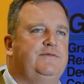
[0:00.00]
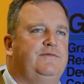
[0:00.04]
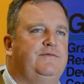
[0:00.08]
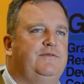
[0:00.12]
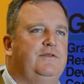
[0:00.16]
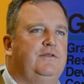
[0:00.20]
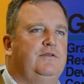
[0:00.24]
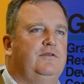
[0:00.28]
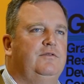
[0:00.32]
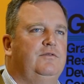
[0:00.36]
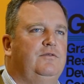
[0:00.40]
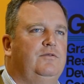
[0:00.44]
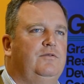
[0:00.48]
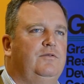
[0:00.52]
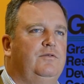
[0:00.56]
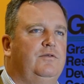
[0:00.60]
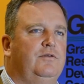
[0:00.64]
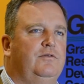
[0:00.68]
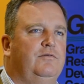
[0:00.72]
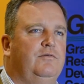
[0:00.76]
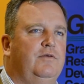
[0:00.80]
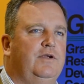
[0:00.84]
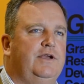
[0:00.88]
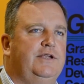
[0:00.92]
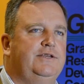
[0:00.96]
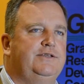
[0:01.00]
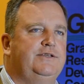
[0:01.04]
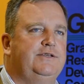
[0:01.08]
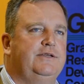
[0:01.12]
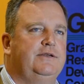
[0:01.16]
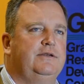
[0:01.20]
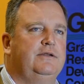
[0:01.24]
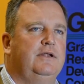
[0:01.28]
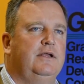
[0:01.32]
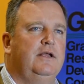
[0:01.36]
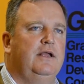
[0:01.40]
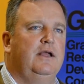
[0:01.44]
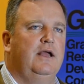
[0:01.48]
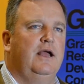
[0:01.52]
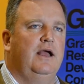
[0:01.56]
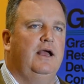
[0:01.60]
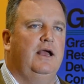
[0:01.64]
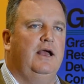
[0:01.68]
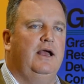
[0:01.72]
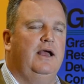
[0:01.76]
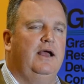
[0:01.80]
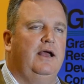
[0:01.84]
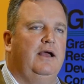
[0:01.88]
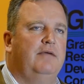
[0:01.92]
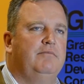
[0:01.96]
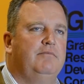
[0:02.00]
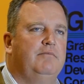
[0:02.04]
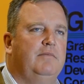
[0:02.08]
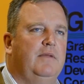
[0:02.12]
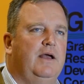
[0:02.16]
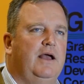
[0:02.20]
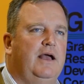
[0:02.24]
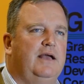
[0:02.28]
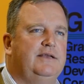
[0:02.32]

for the northern region um,